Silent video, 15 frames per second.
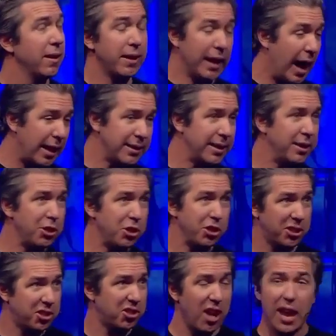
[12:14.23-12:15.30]
God didn't
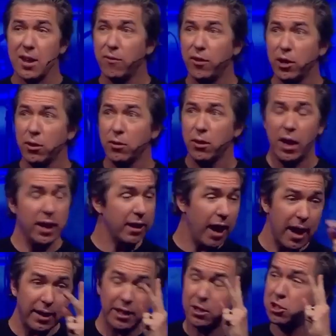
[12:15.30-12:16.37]
just save you.
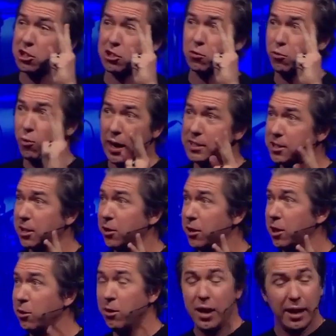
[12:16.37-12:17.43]
God didn't just rescue
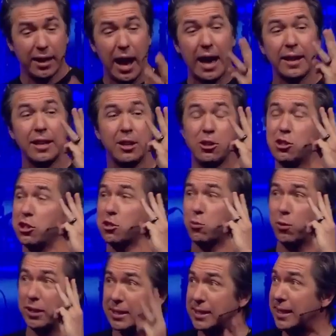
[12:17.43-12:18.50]
you. God didn't just
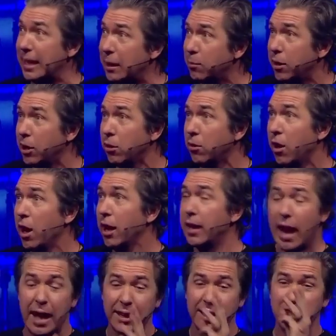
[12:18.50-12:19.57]
redeem you.
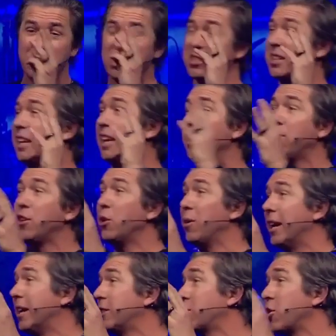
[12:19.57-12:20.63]
God didn't just give you
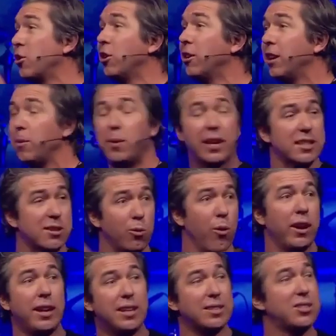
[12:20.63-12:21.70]
eternity because of
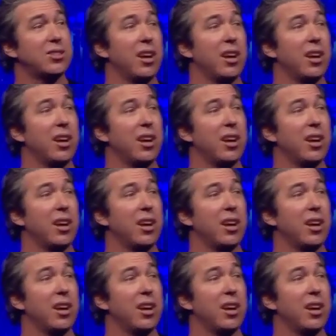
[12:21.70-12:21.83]
what his